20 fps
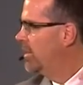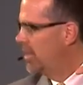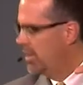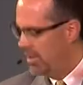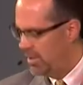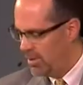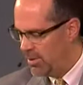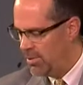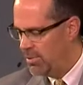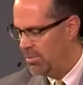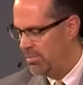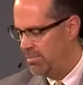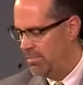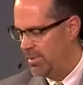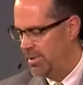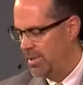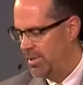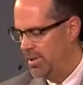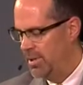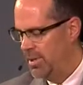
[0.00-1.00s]
the
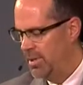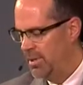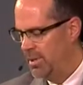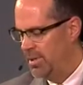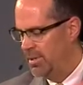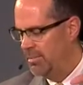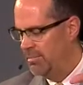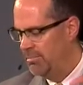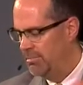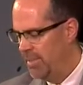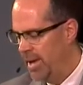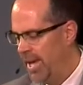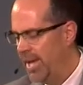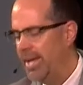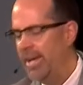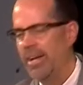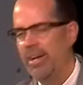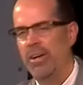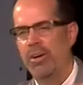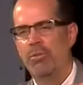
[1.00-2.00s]
home,
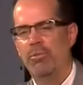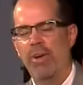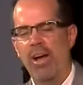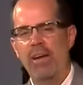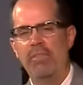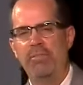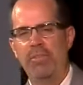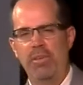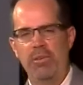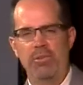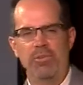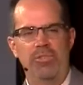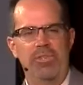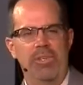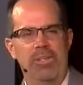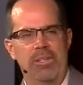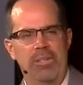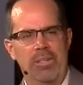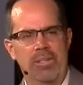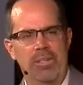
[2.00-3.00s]
make it a
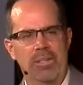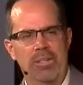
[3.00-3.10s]
refuge,